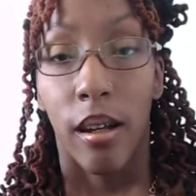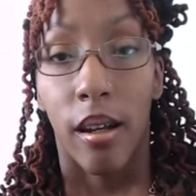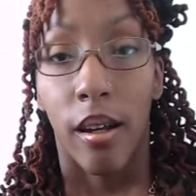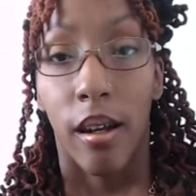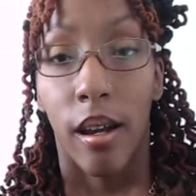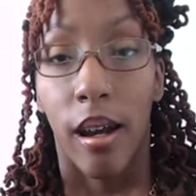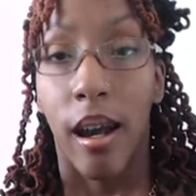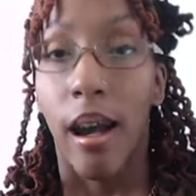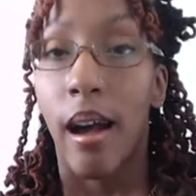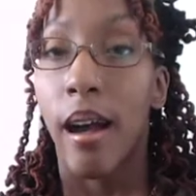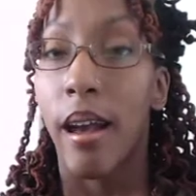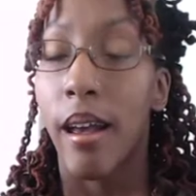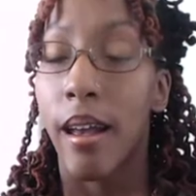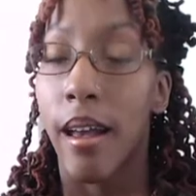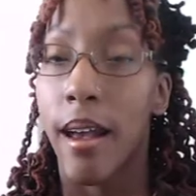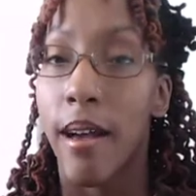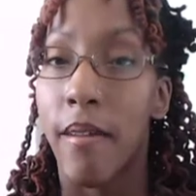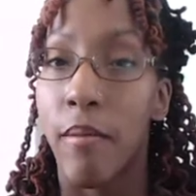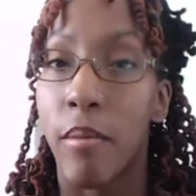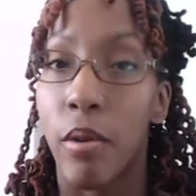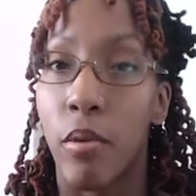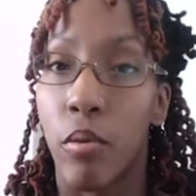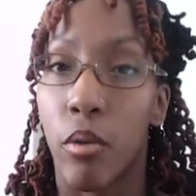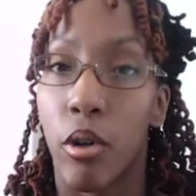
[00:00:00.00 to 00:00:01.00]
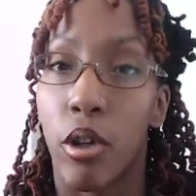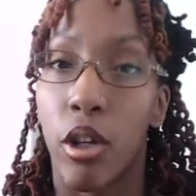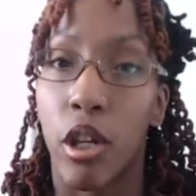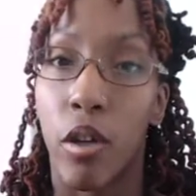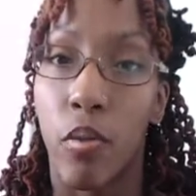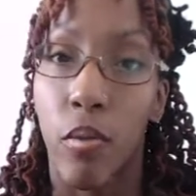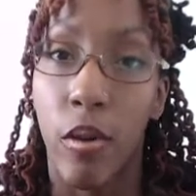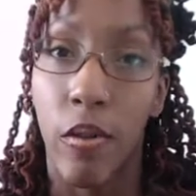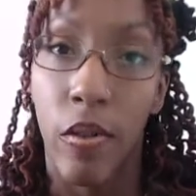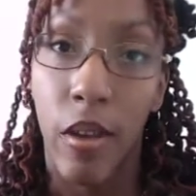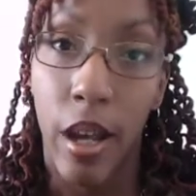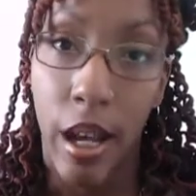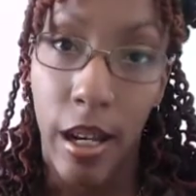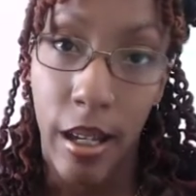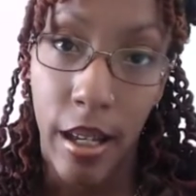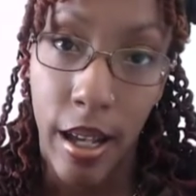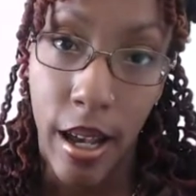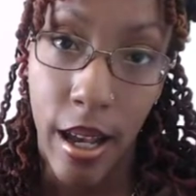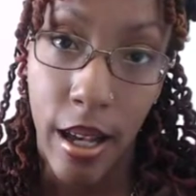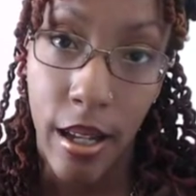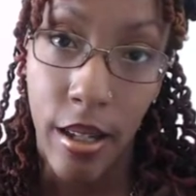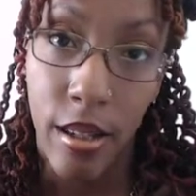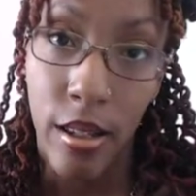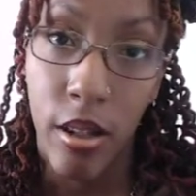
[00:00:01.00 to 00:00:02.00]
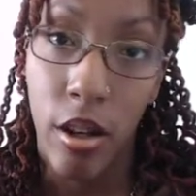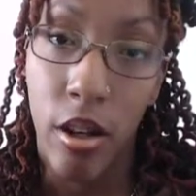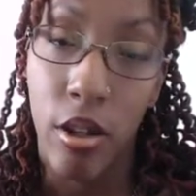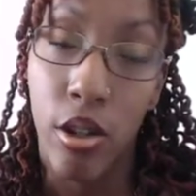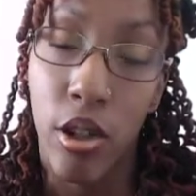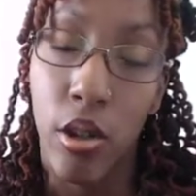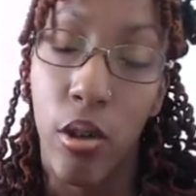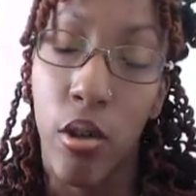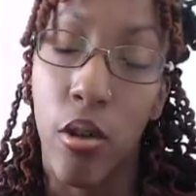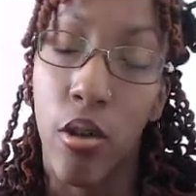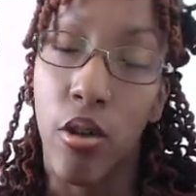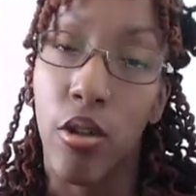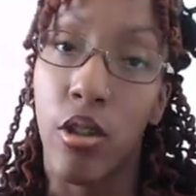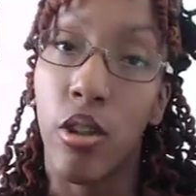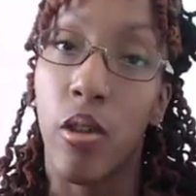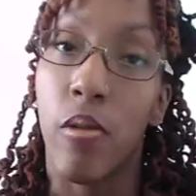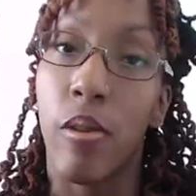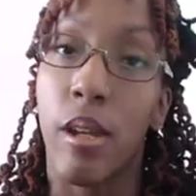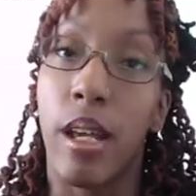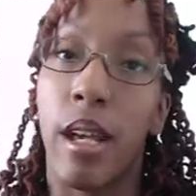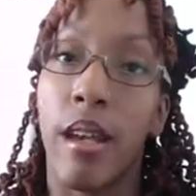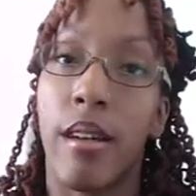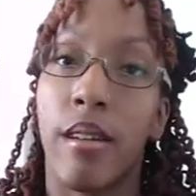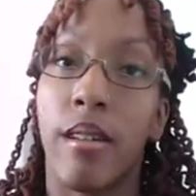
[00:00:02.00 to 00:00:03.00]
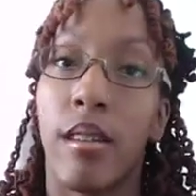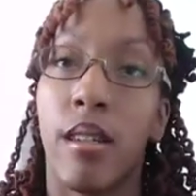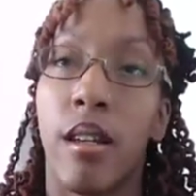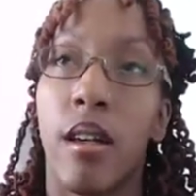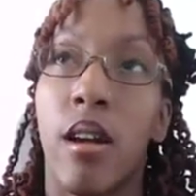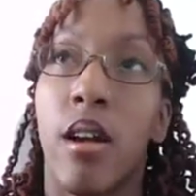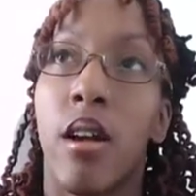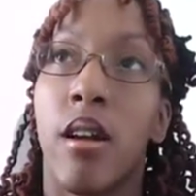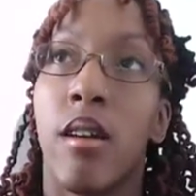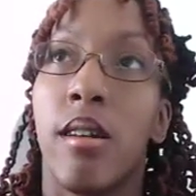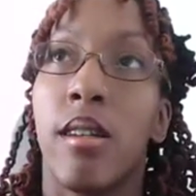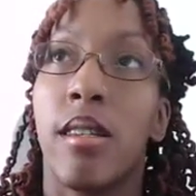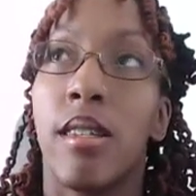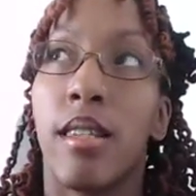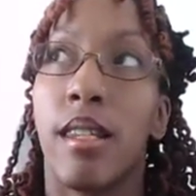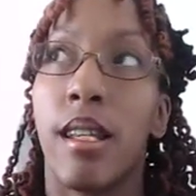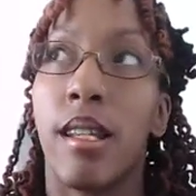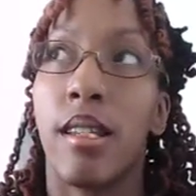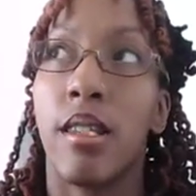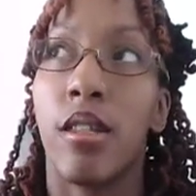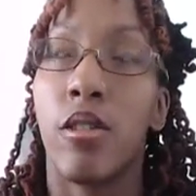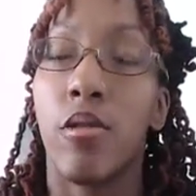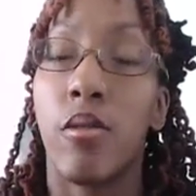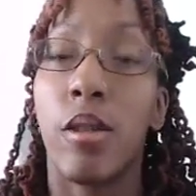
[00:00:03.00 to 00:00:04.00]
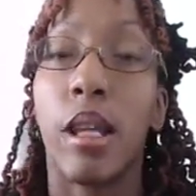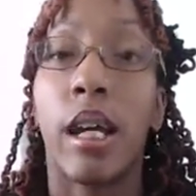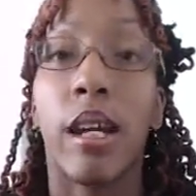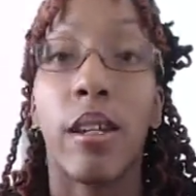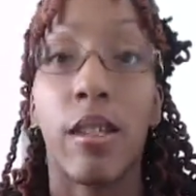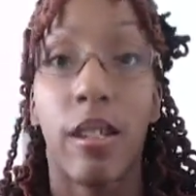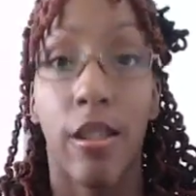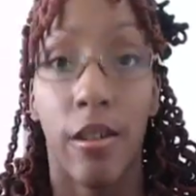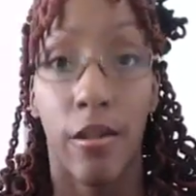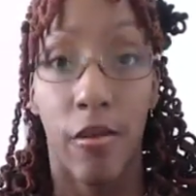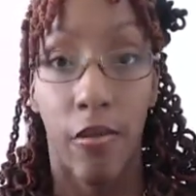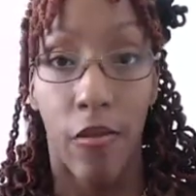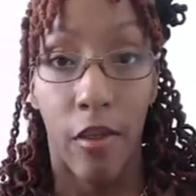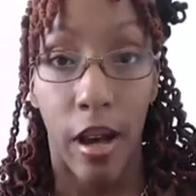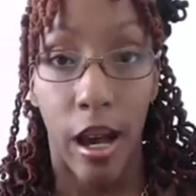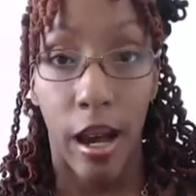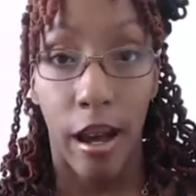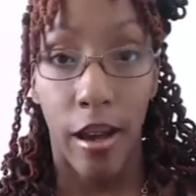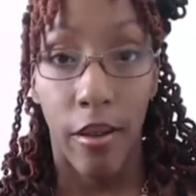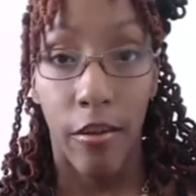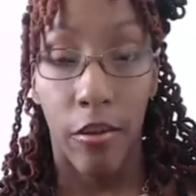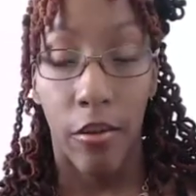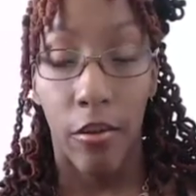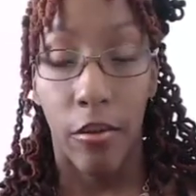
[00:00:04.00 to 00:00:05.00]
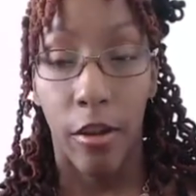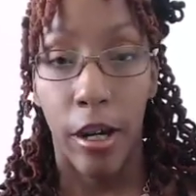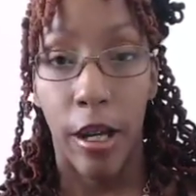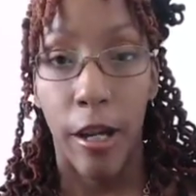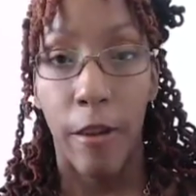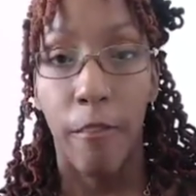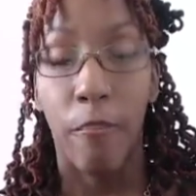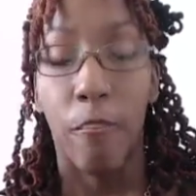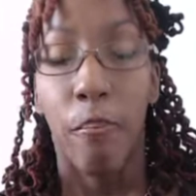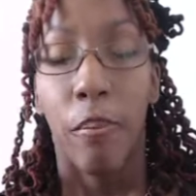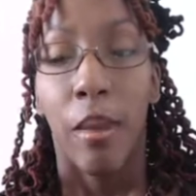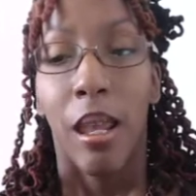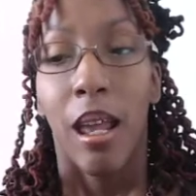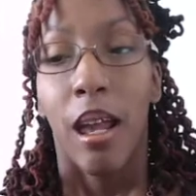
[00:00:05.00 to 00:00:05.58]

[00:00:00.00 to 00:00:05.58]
I have been working with Nani eggs, also known as Yoni eggs, since 2005, right?